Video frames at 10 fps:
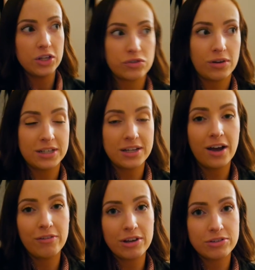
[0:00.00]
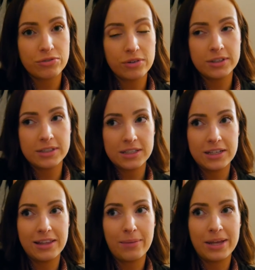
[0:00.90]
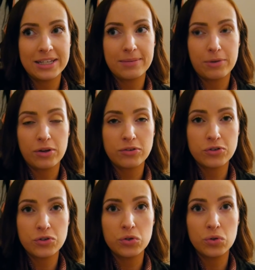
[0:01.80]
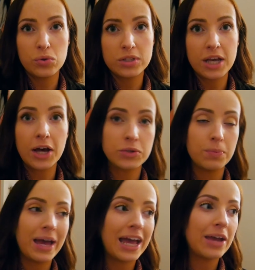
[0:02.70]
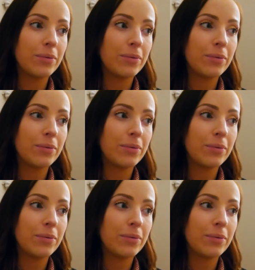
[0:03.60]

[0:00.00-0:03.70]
tried a Thai restaurant, and then we ended up going to Turtle Bay,